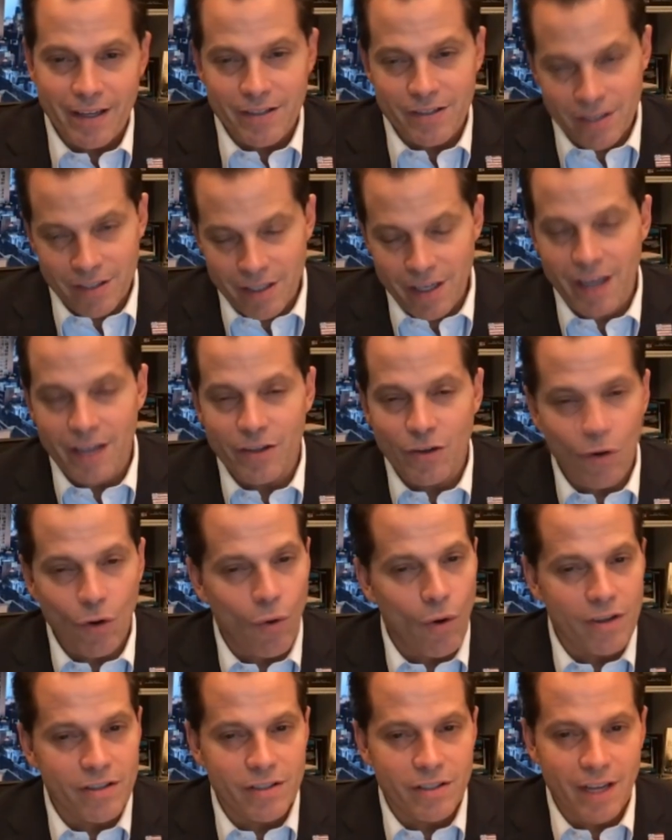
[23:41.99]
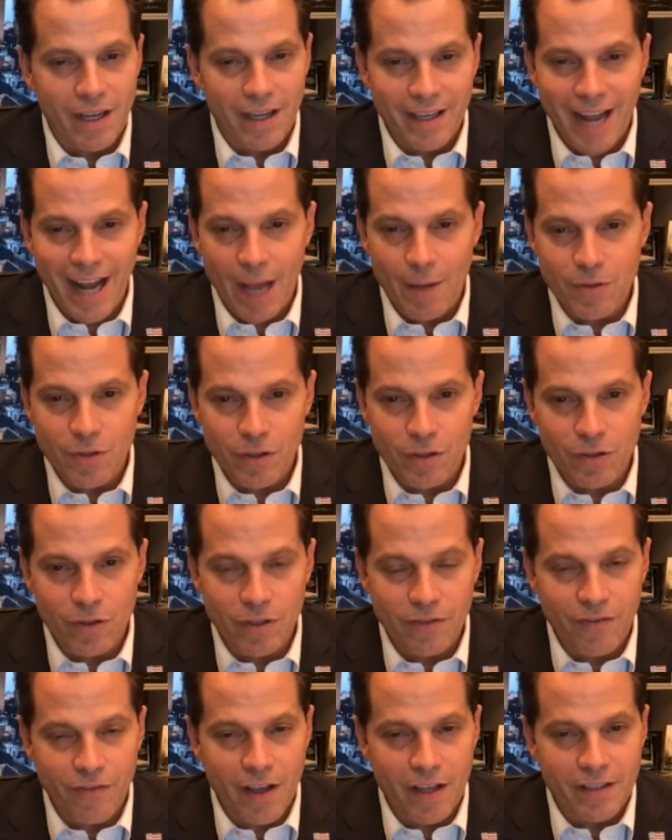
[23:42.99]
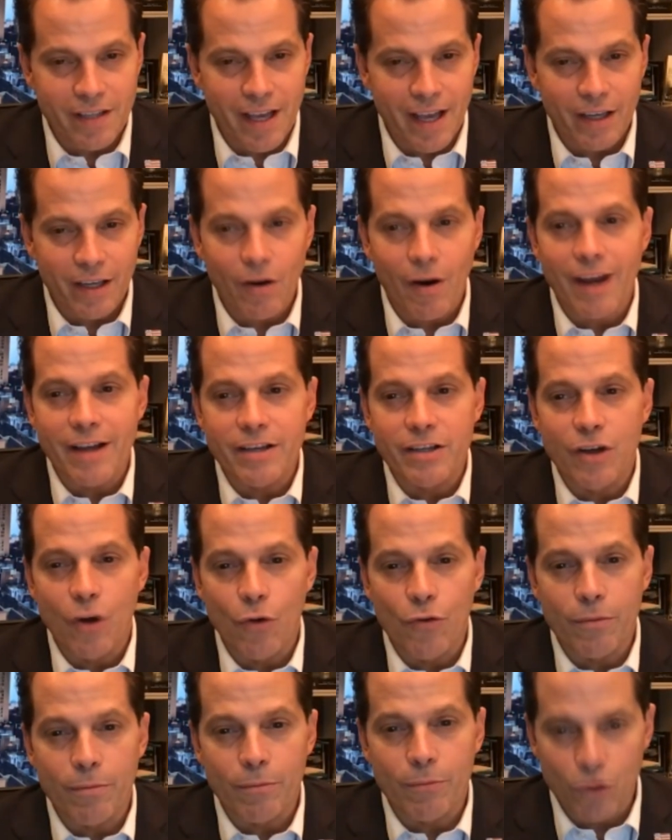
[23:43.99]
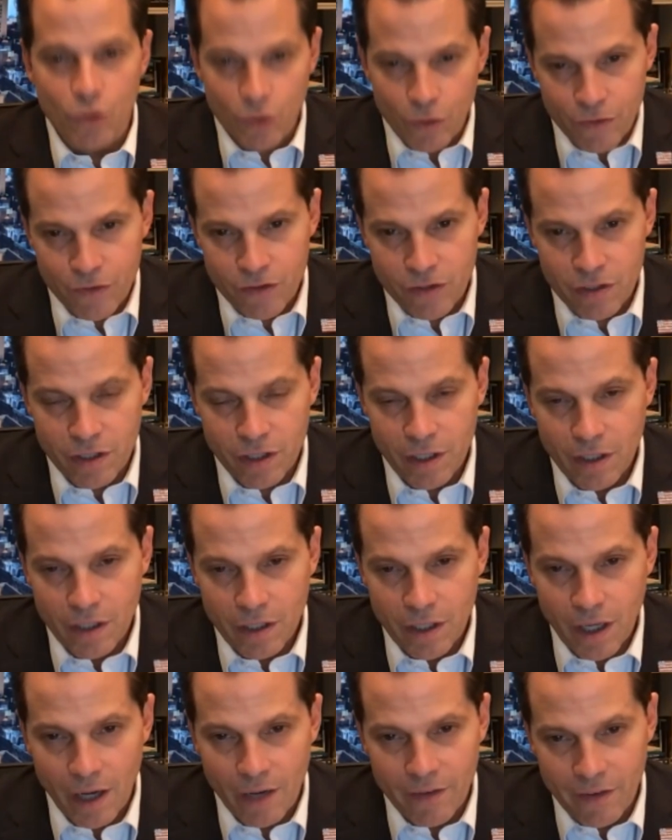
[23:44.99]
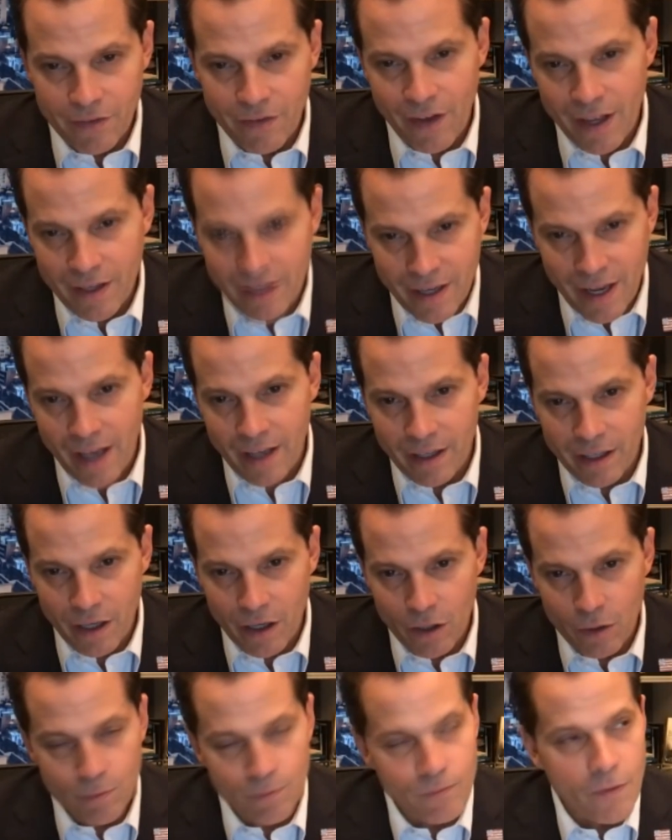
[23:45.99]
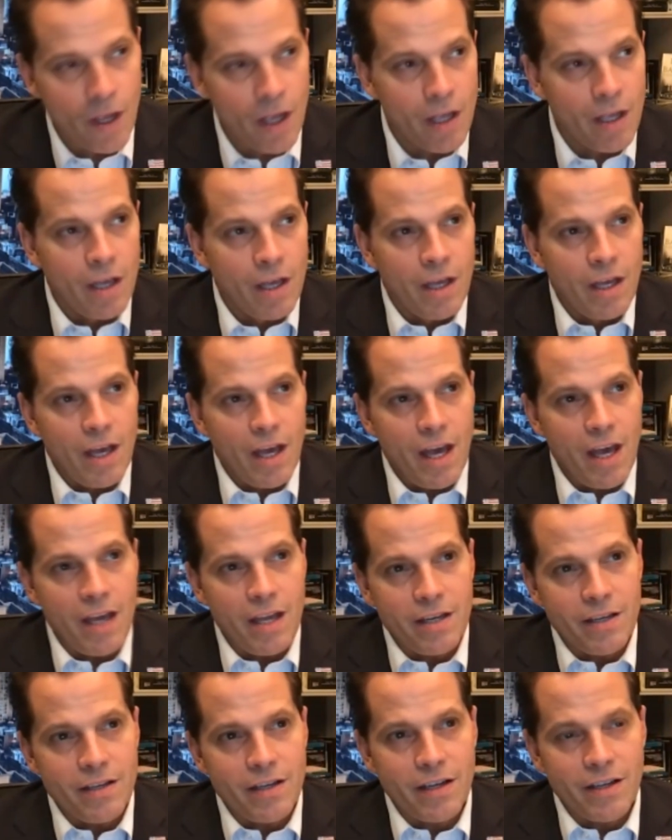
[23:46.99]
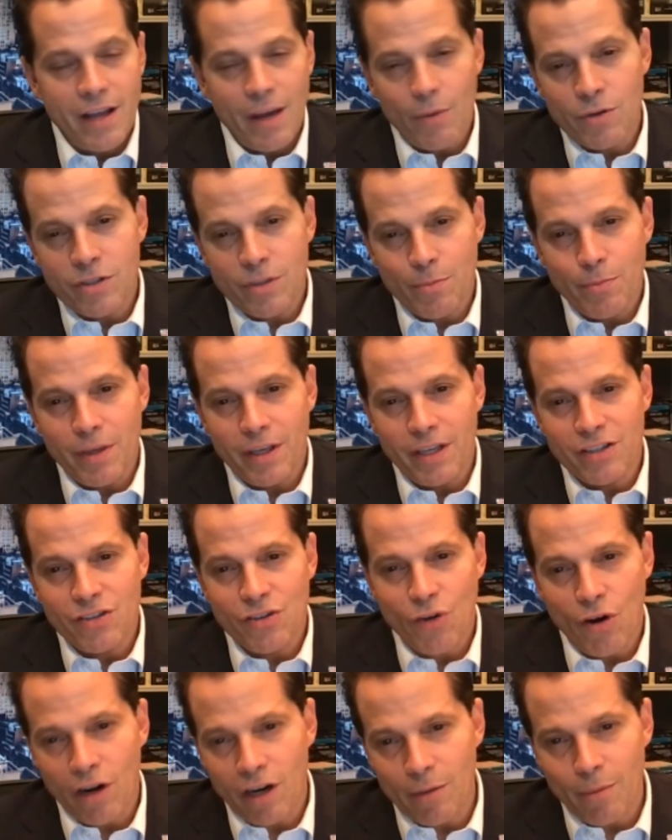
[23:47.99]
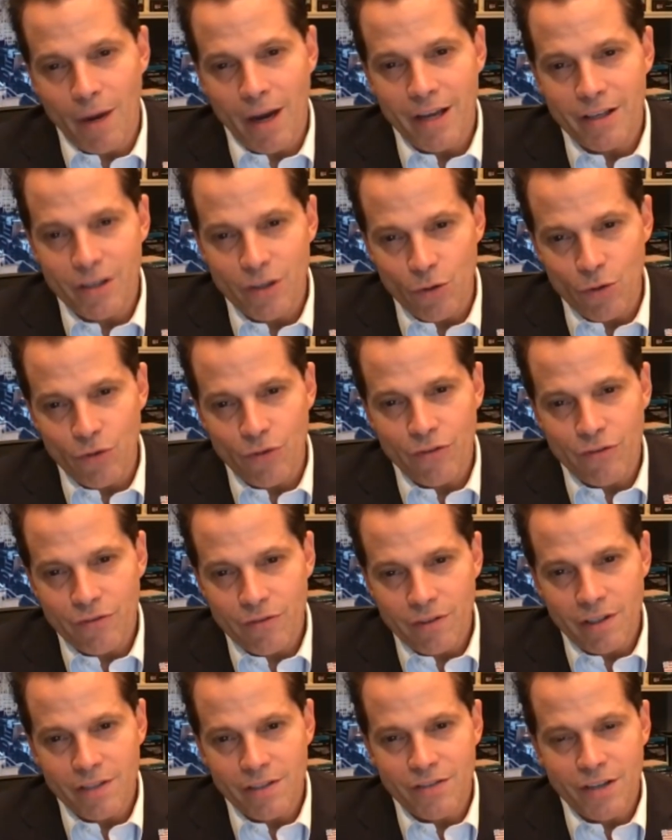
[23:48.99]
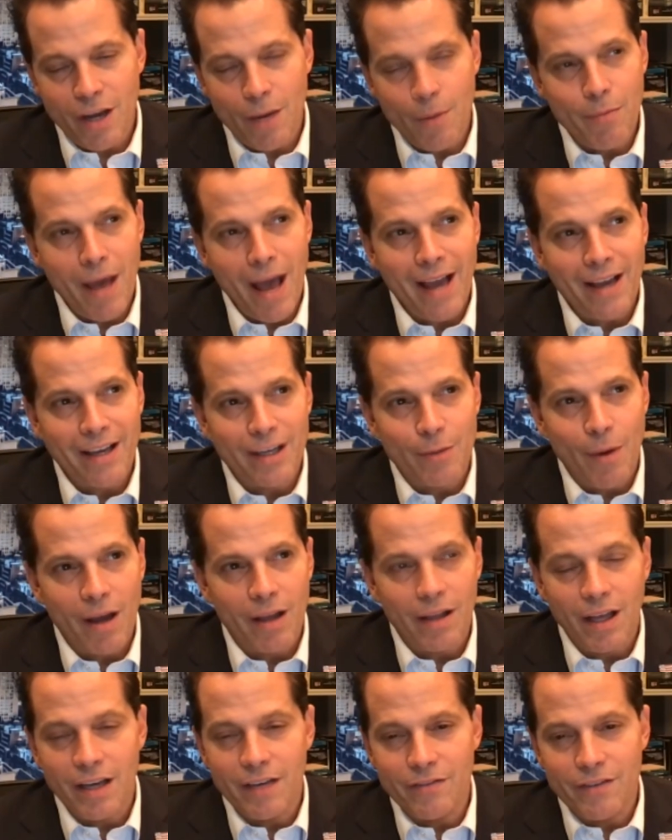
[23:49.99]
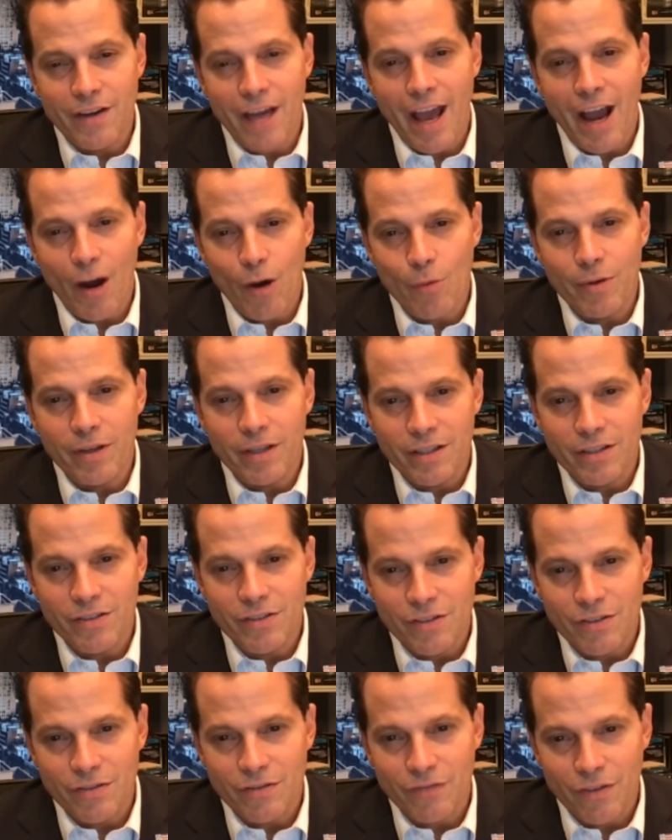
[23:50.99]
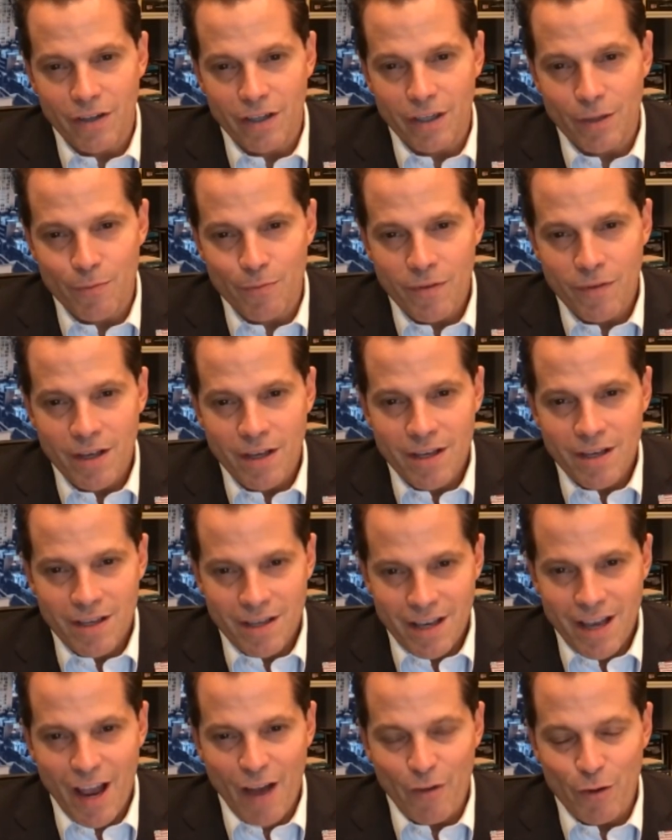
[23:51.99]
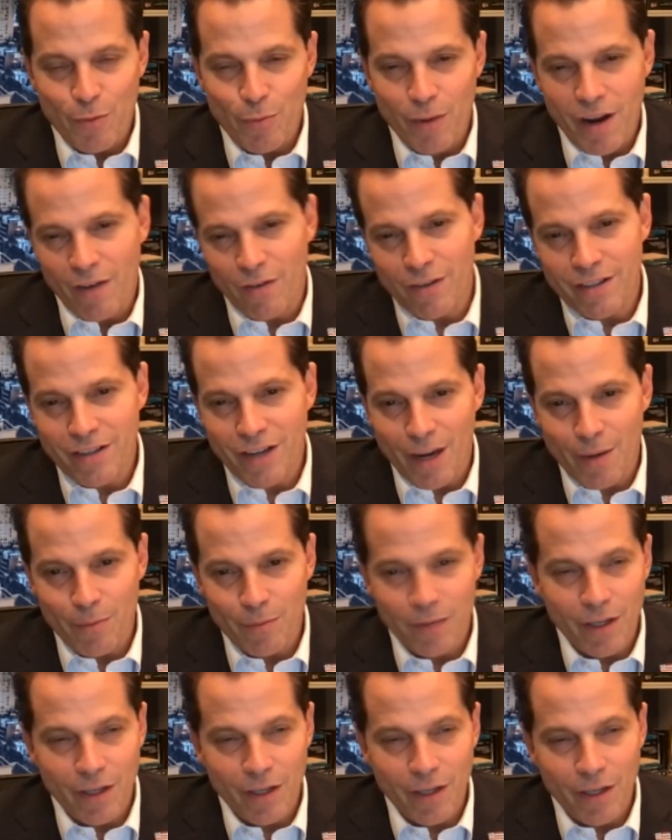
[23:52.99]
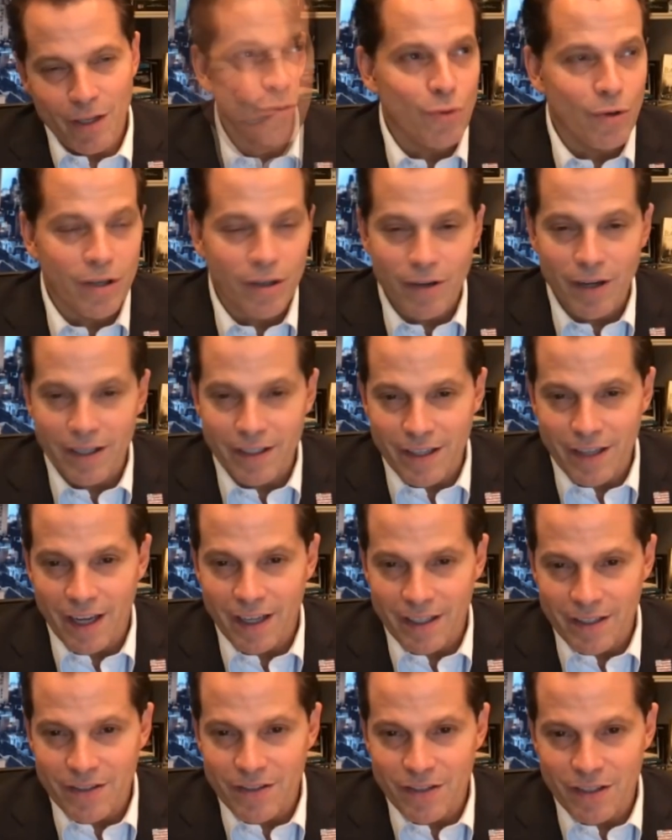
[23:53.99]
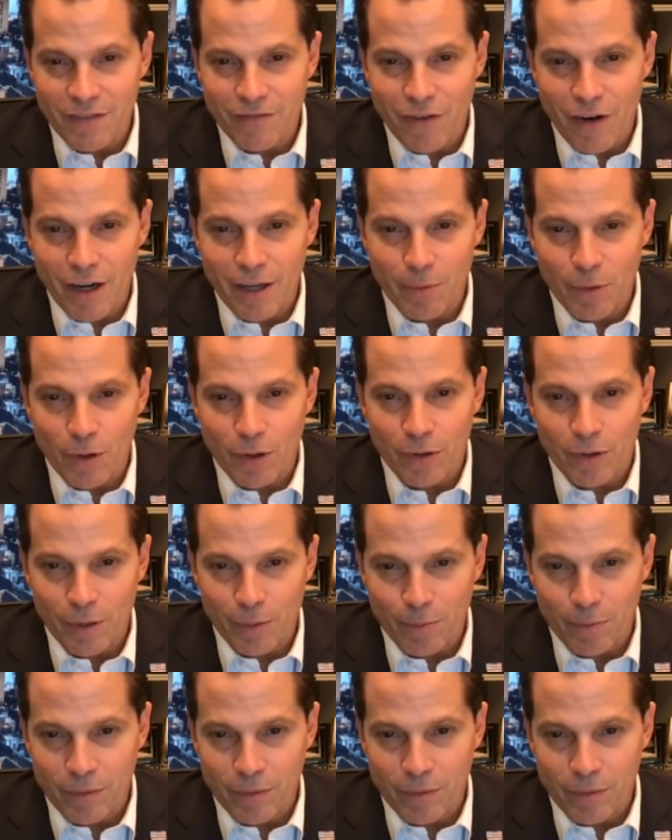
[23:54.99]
I said, yeah, no question. I can absolutely do the Fandango. I know the moves of the Fandango. And that was a big song of my youth. It's come back into my life now because of every time, you know, on Twitter, I can see Freddie Mercury.